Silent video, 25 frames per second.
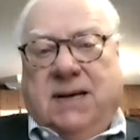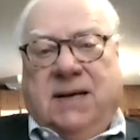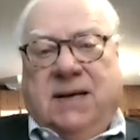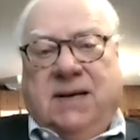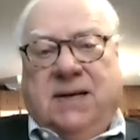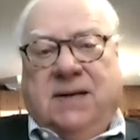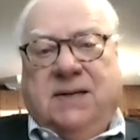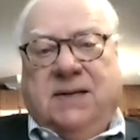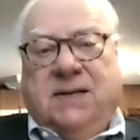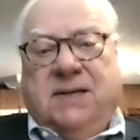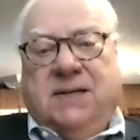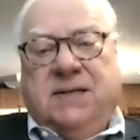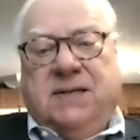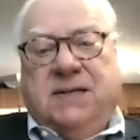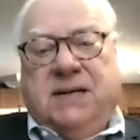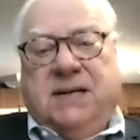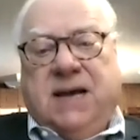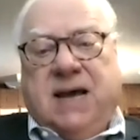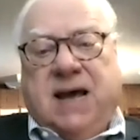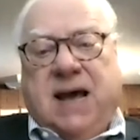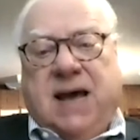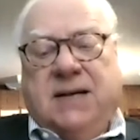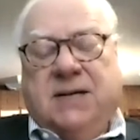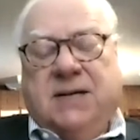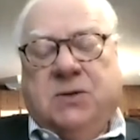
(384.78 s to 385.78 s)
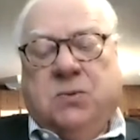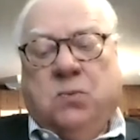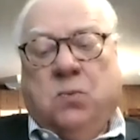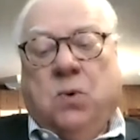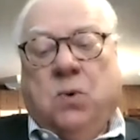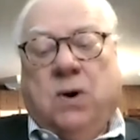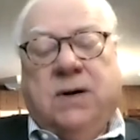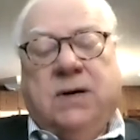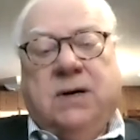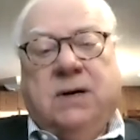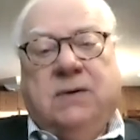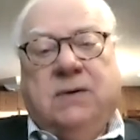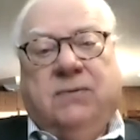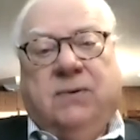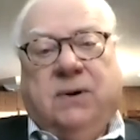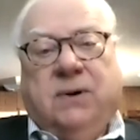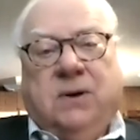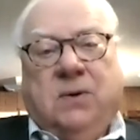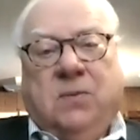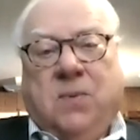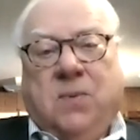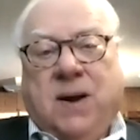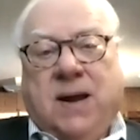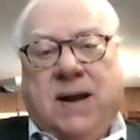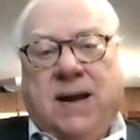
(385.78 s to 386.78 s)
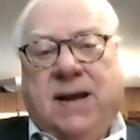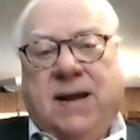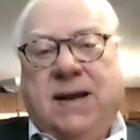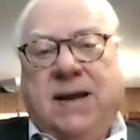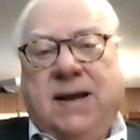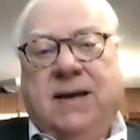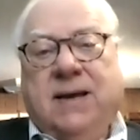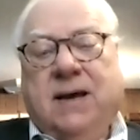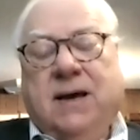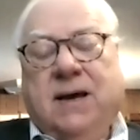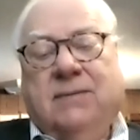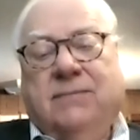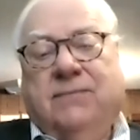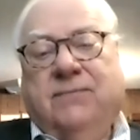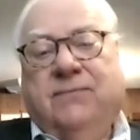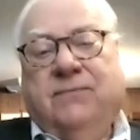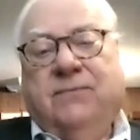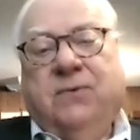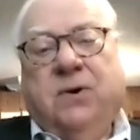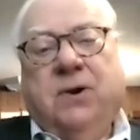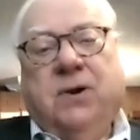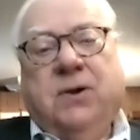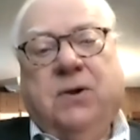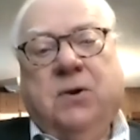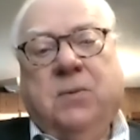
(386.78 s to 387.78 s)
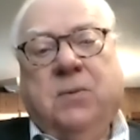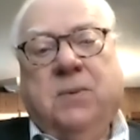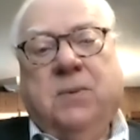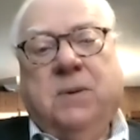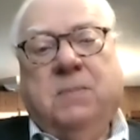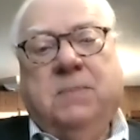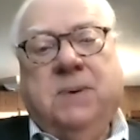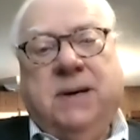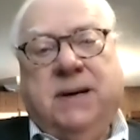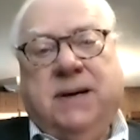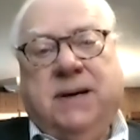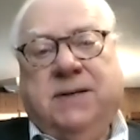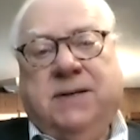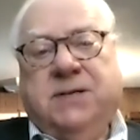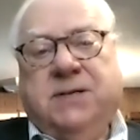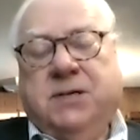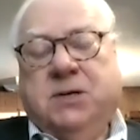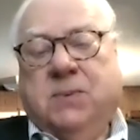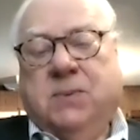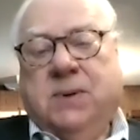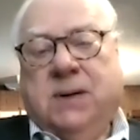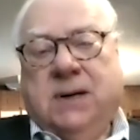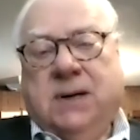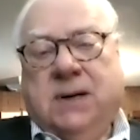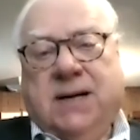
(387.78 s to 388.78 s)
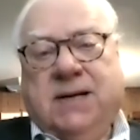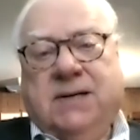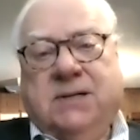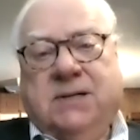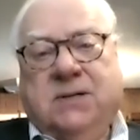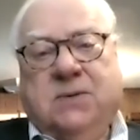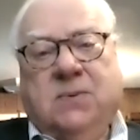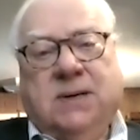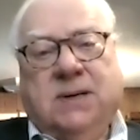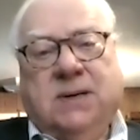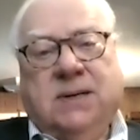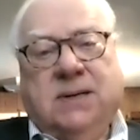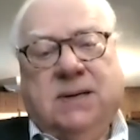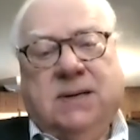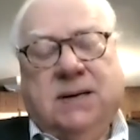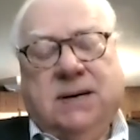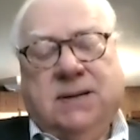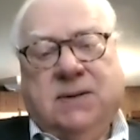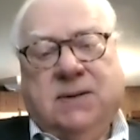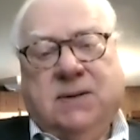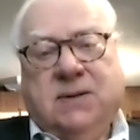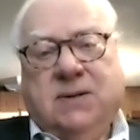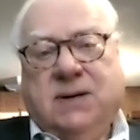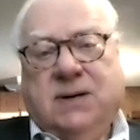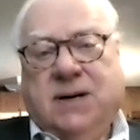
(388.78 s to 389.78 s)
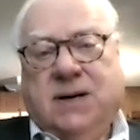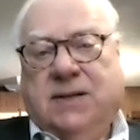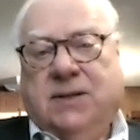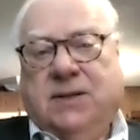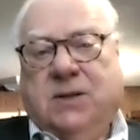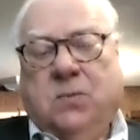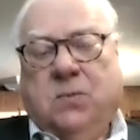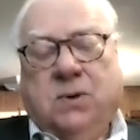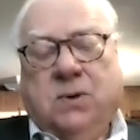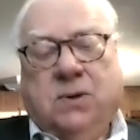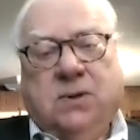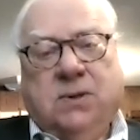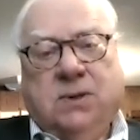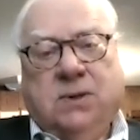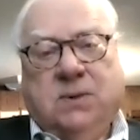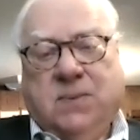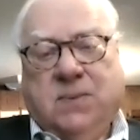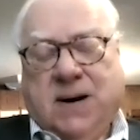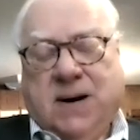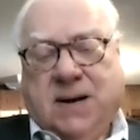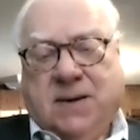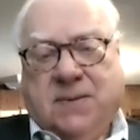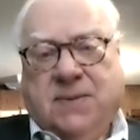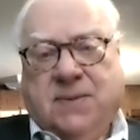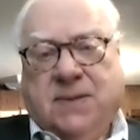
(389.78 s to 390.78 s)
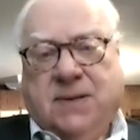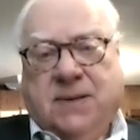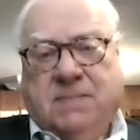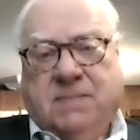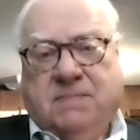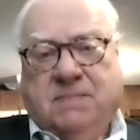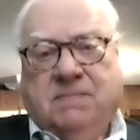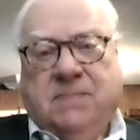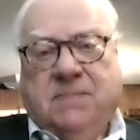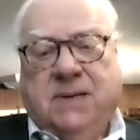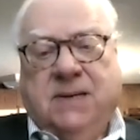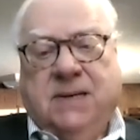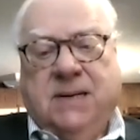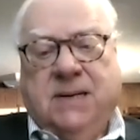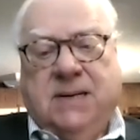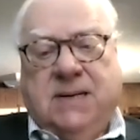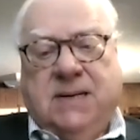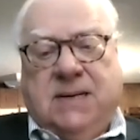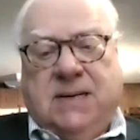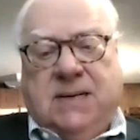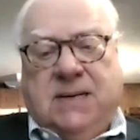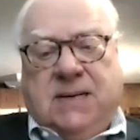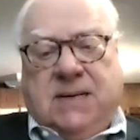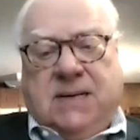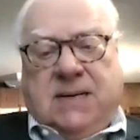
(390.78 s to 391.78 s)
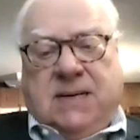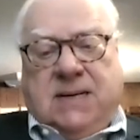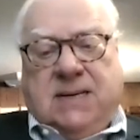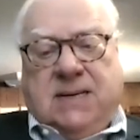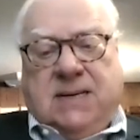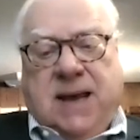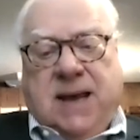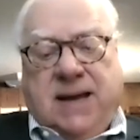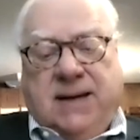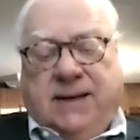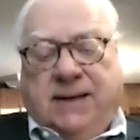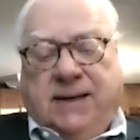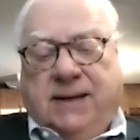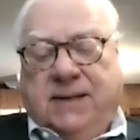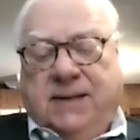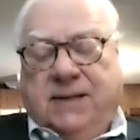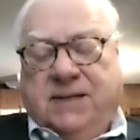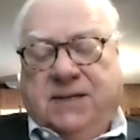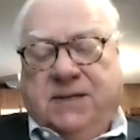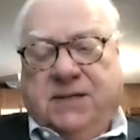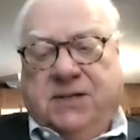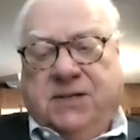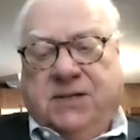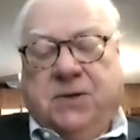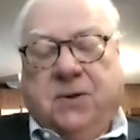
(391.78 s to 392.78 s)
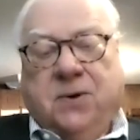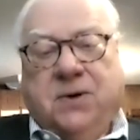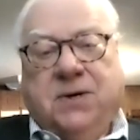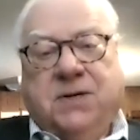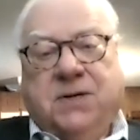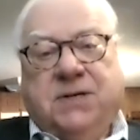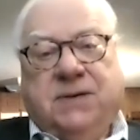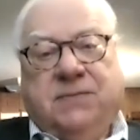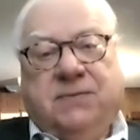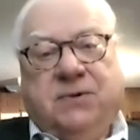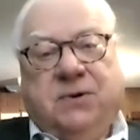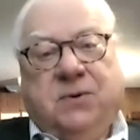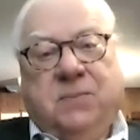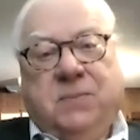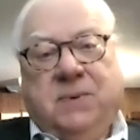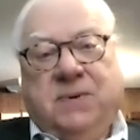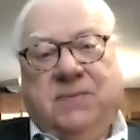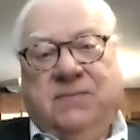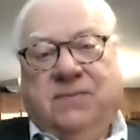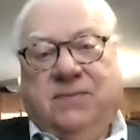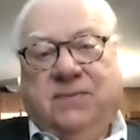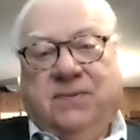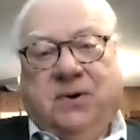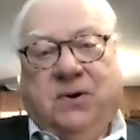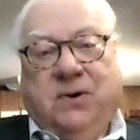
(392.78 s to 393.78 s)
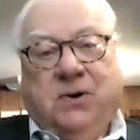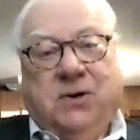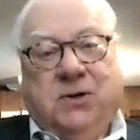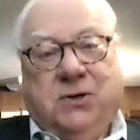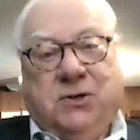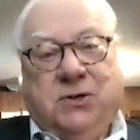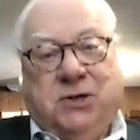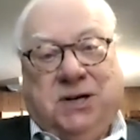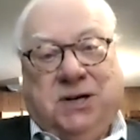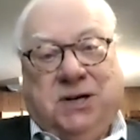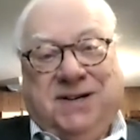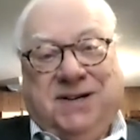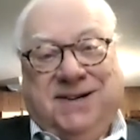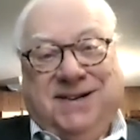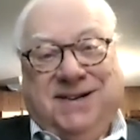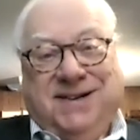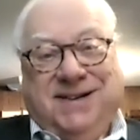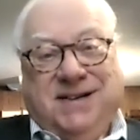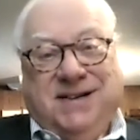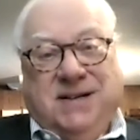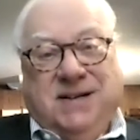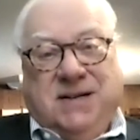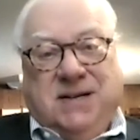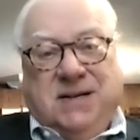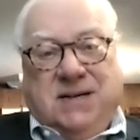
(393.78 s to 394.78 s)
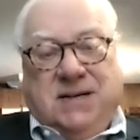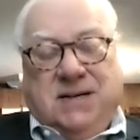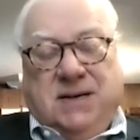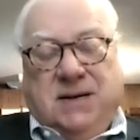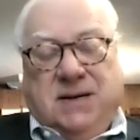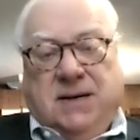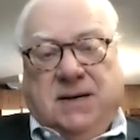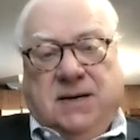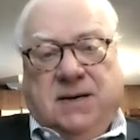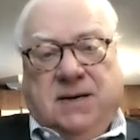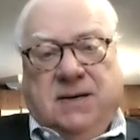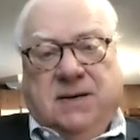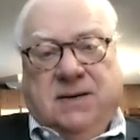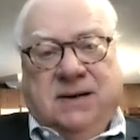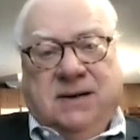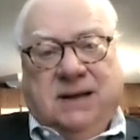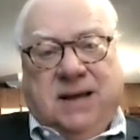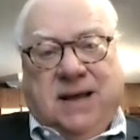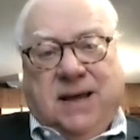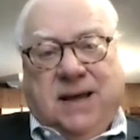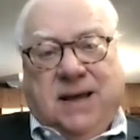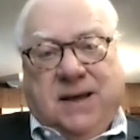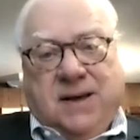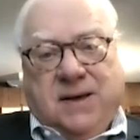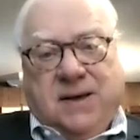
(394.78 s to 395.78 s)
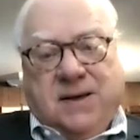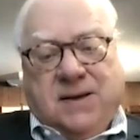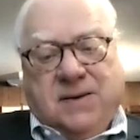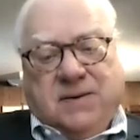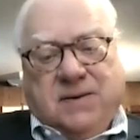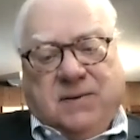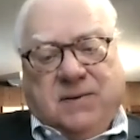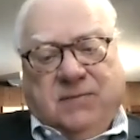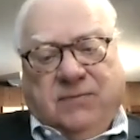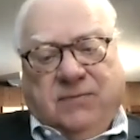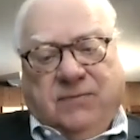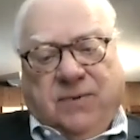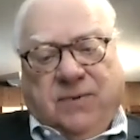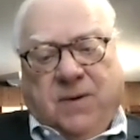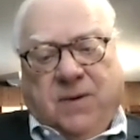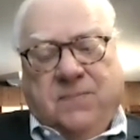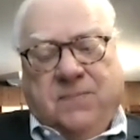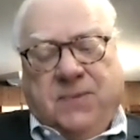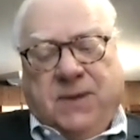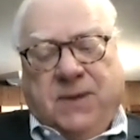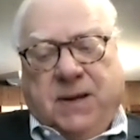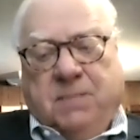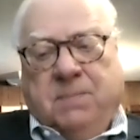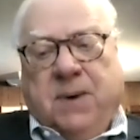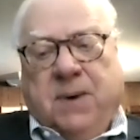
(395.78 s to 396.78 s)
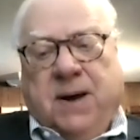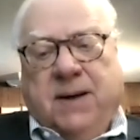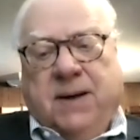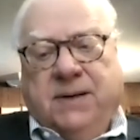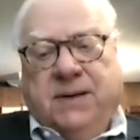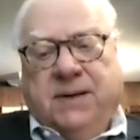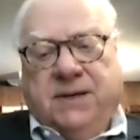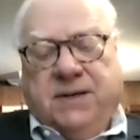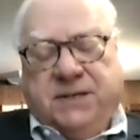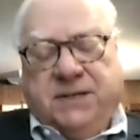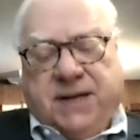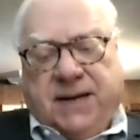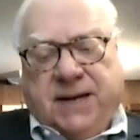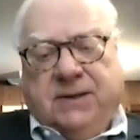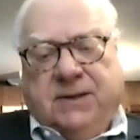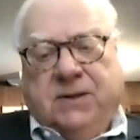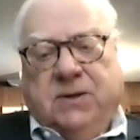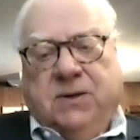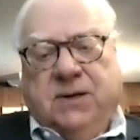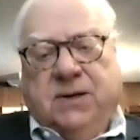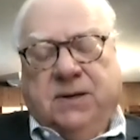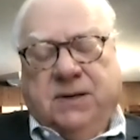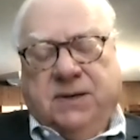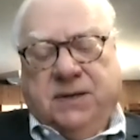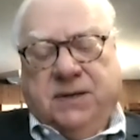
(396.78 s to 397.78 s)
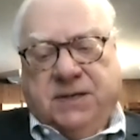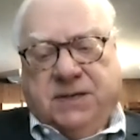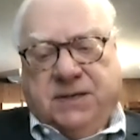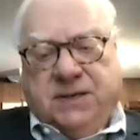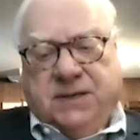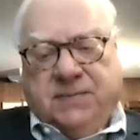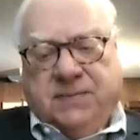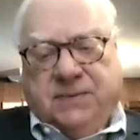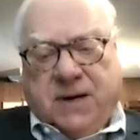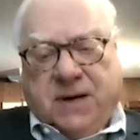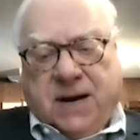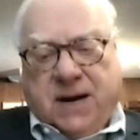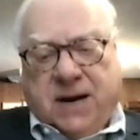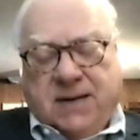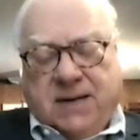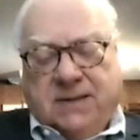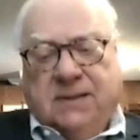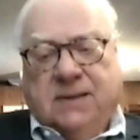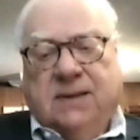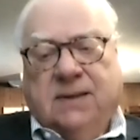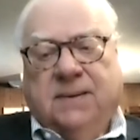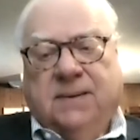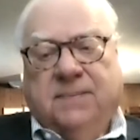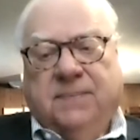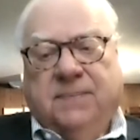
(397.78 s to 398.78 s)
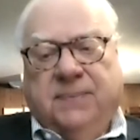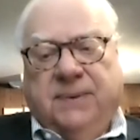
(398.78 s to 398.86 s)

is as wonderful a way for human beings to relate to one another and the world around them, that it is a source of human flourishing uh, uh, from the abundance and goodness of God.